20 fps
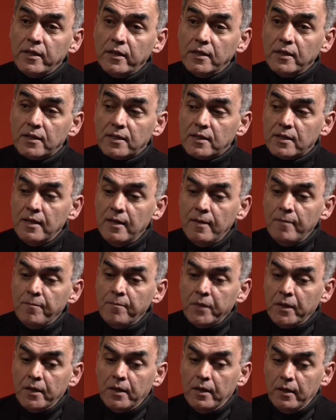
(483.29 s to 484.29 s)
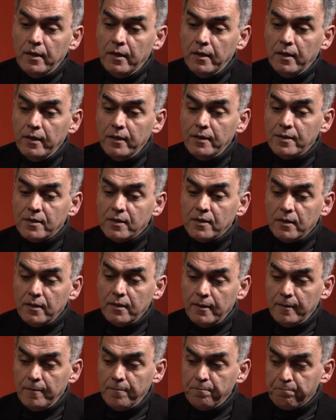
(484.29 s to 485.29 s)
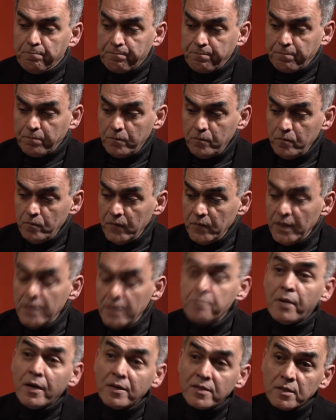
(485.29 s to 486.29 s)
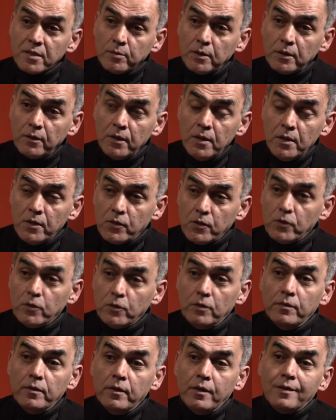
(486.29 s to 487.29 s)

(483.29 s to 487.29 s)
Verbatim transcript: It's, uh, it's um, impossible. So